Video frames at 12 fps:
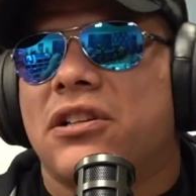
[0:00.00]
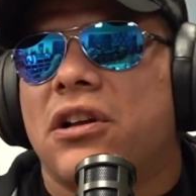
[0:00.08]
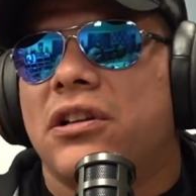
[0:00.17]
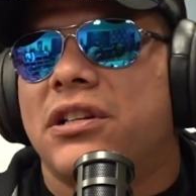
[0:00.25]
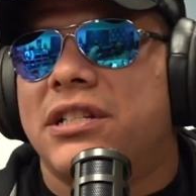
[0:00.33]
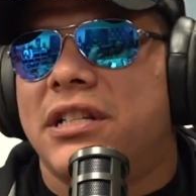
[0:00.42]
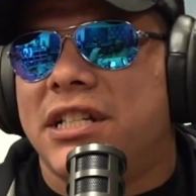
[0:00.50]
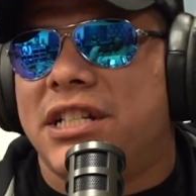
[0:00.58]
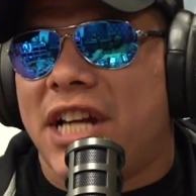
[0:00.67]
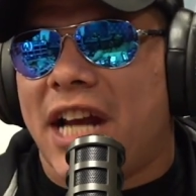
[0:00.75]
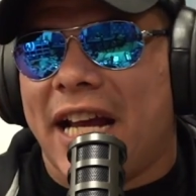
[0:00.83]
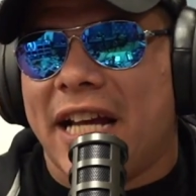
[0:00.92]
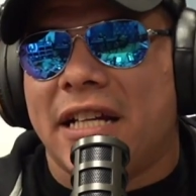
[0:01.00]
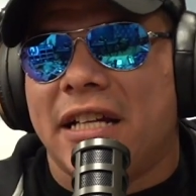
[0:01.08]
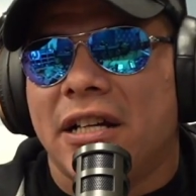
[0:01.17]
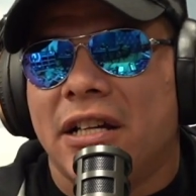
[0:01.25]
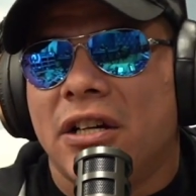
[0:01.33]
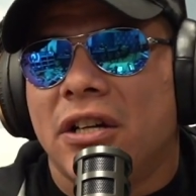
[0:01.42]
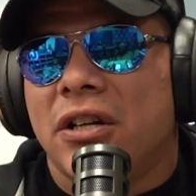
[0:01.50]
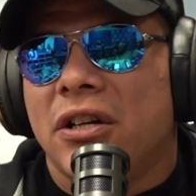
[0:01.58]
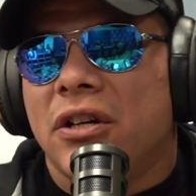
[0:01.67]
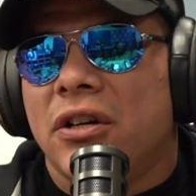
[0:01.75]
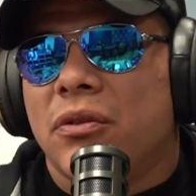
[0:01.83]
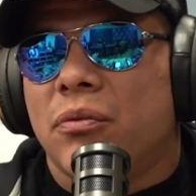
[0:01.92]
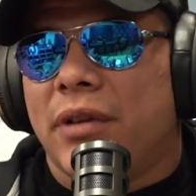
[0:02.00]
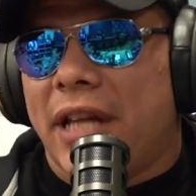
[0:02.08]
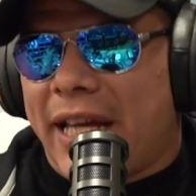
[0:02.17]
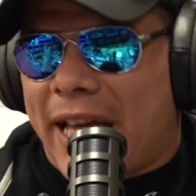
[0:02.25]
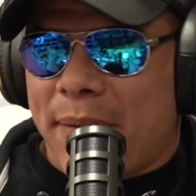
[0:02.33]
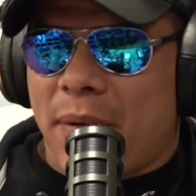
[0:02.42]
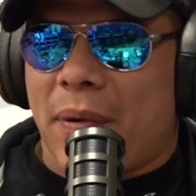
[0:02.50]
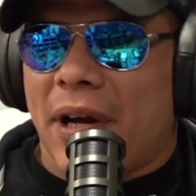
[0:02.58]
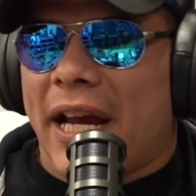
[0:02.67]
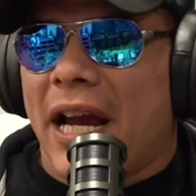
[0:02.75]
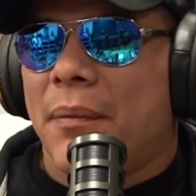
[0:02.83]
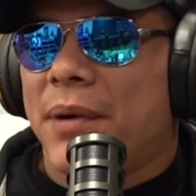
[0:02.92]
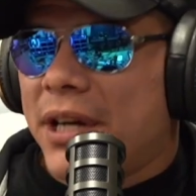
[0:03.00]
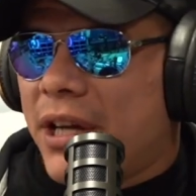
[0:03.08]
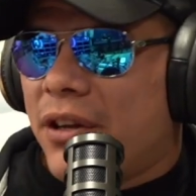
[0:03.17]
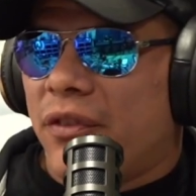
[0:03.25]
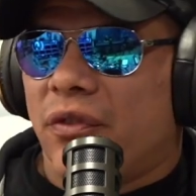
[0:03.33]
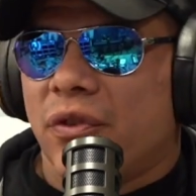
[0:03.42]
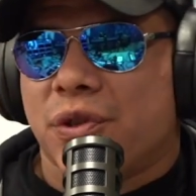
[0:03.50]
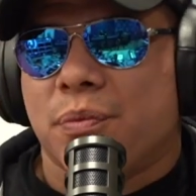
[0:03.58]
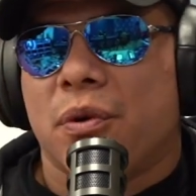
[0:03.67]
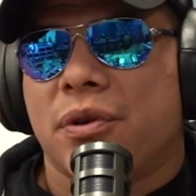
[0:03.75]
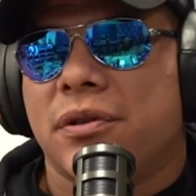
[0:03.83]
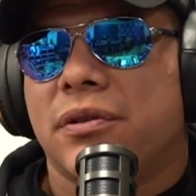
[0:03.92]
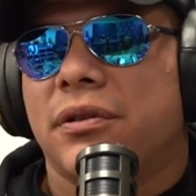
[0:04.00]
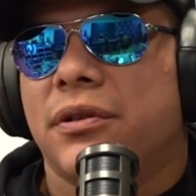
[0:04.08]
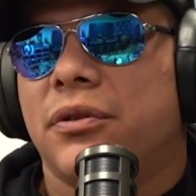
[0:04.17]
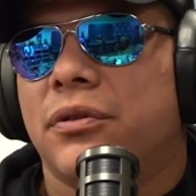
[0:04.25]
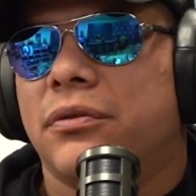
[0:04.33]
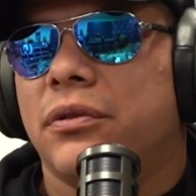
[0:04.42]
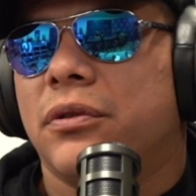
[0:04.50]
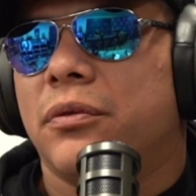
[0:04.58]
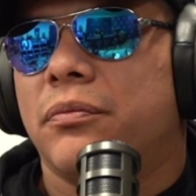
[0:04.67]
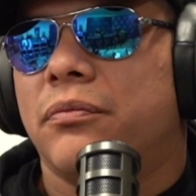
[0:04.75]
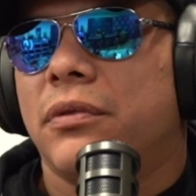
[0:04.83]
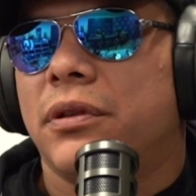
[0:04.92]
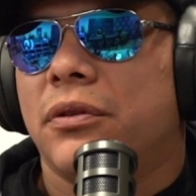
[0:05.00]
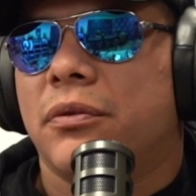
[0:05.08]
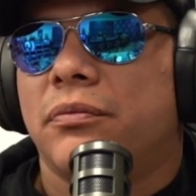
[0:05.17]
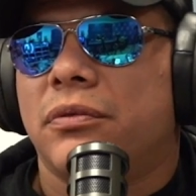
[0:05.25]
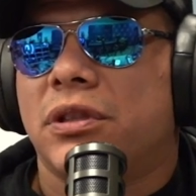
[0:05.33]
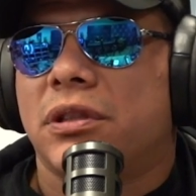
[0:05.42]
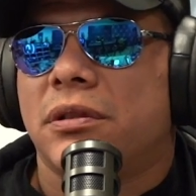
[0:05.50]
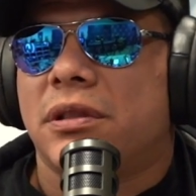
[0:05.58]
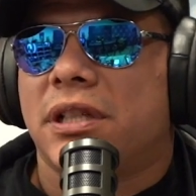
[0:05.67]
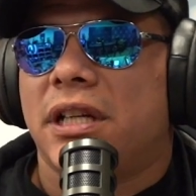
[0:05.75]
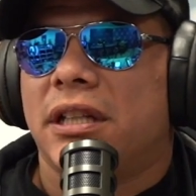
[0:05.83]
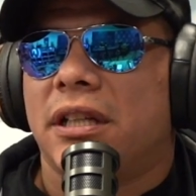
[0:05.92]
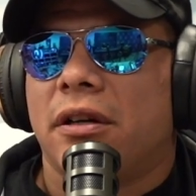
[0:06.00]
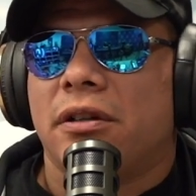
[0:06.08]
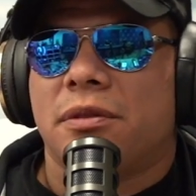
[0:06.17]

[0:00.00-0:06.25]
saw Jay, when they came up on camera together for a small little skit there